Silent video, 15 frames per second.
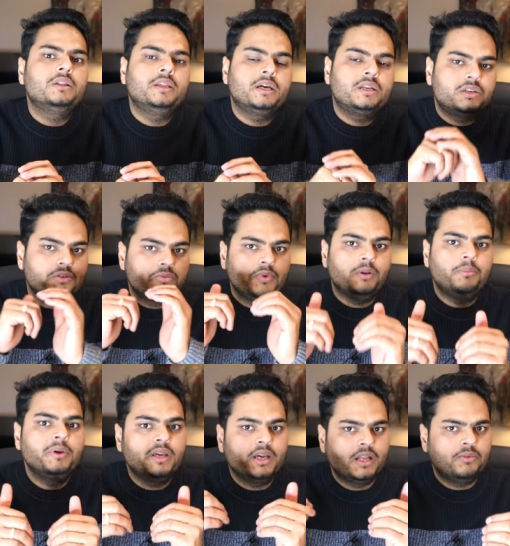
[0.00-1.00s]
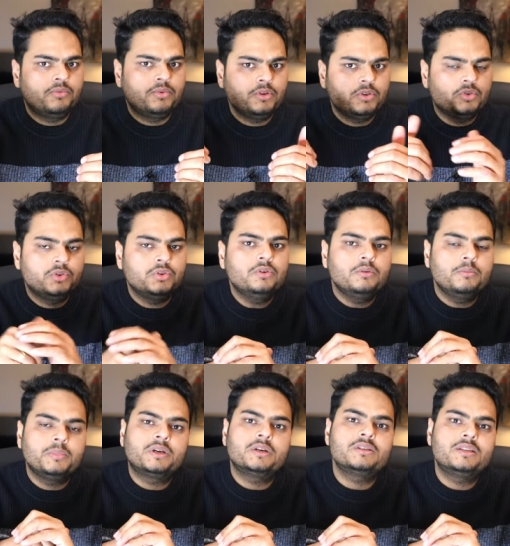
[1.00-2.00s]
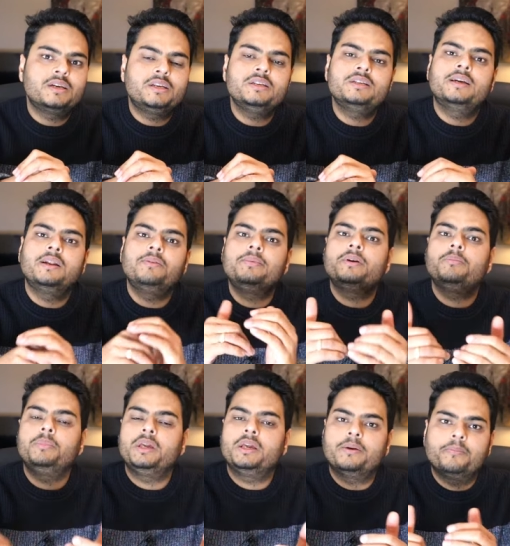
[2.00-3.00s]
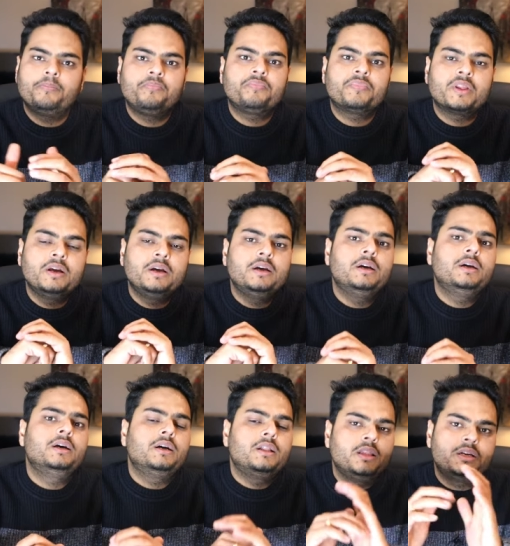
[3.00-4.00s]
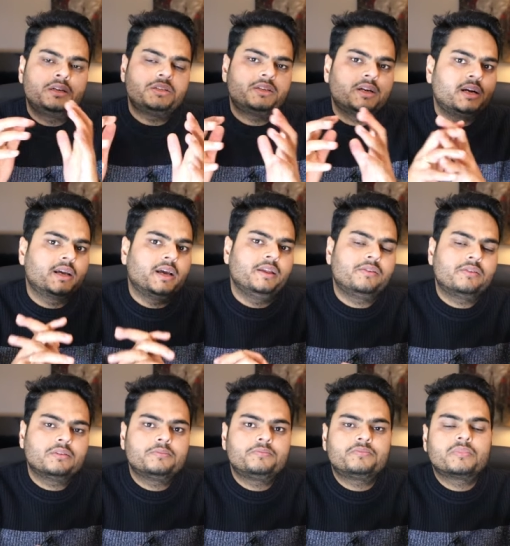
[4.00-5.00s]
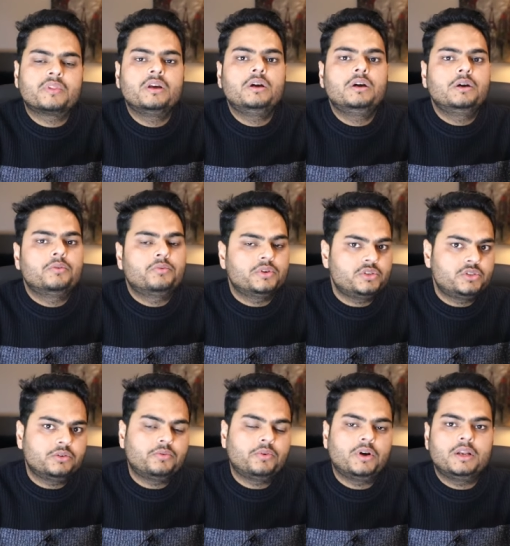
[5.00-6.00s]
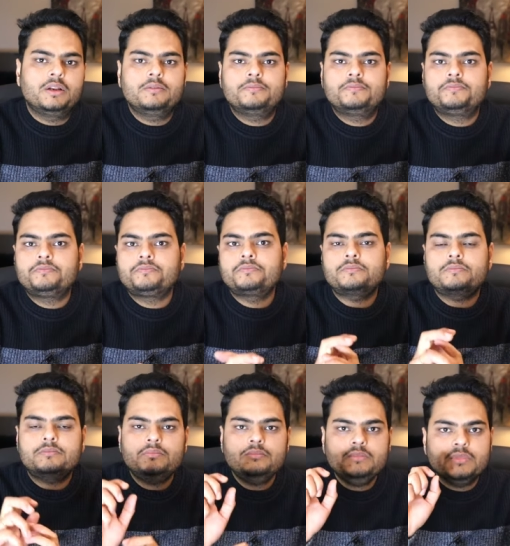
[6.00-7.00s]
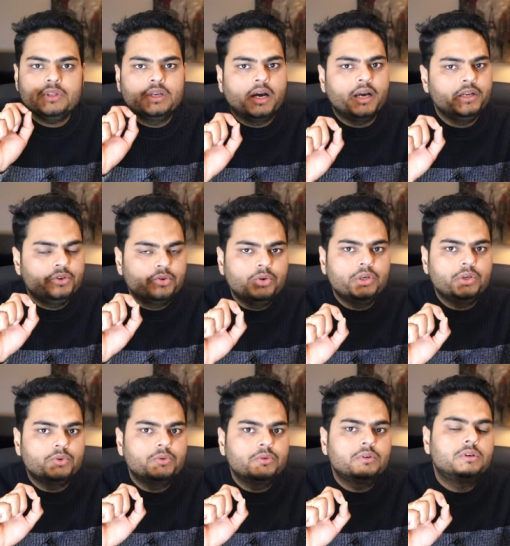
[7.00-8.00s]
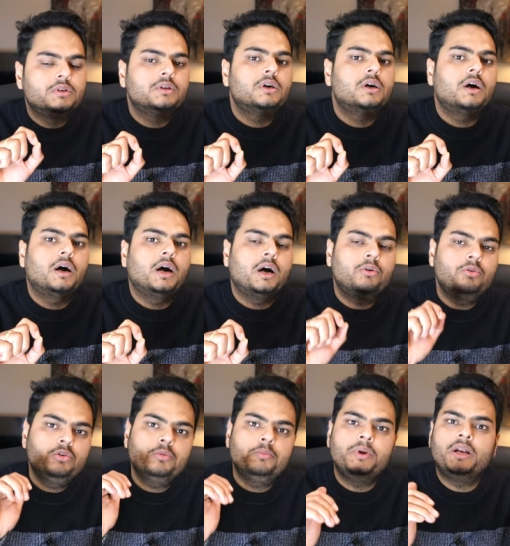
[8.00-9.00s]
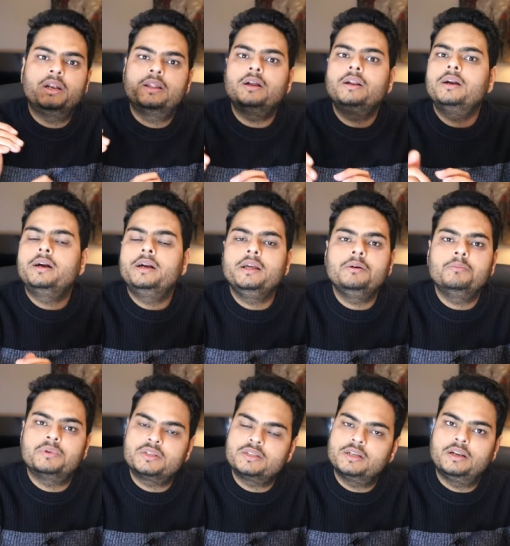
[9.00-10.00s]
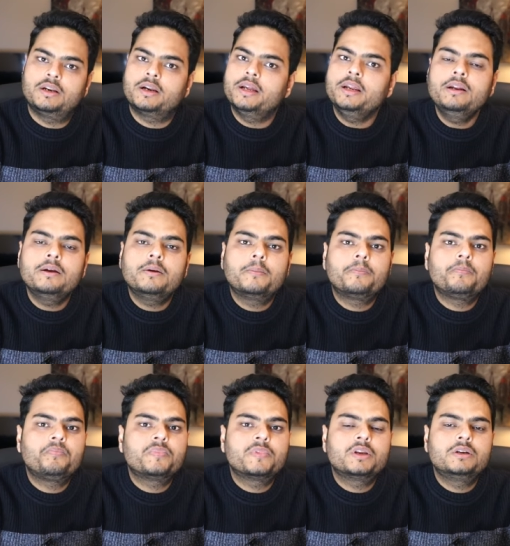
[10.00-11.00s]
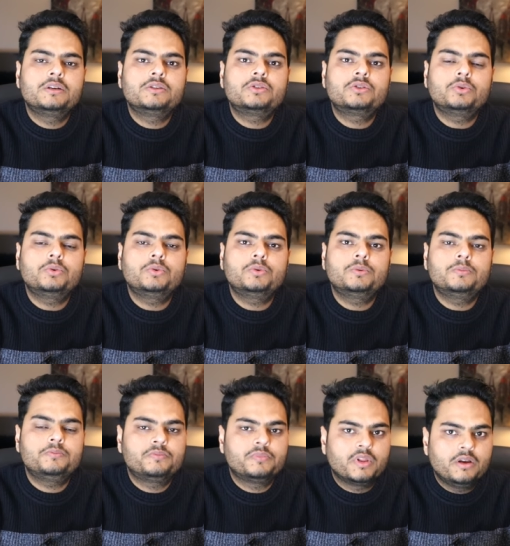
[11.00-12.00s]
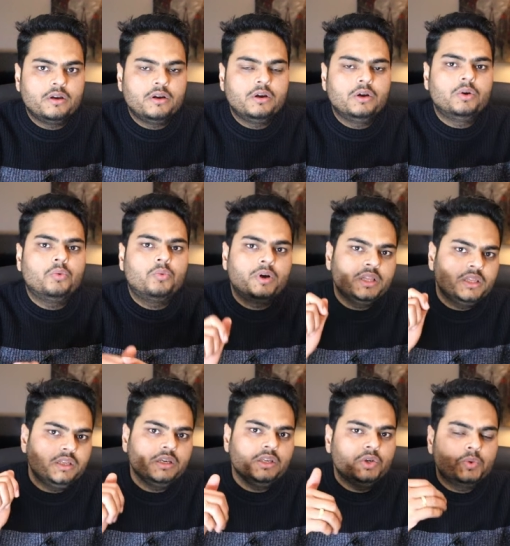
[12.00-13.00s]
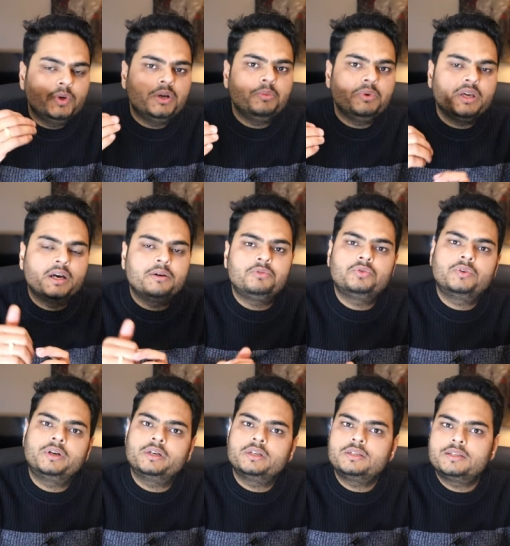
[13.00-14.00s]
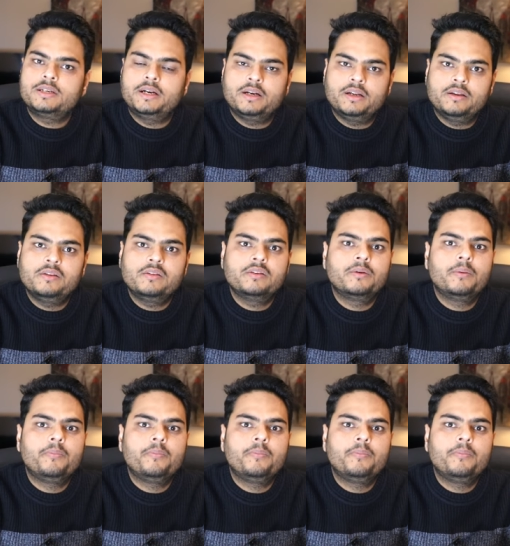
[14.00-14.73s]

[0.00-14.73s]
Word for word: That will be helpful to you because that is helping me. Let's start guys. First of all, I told you how to build the learning muscle, right? So, one thing you and me have to understand is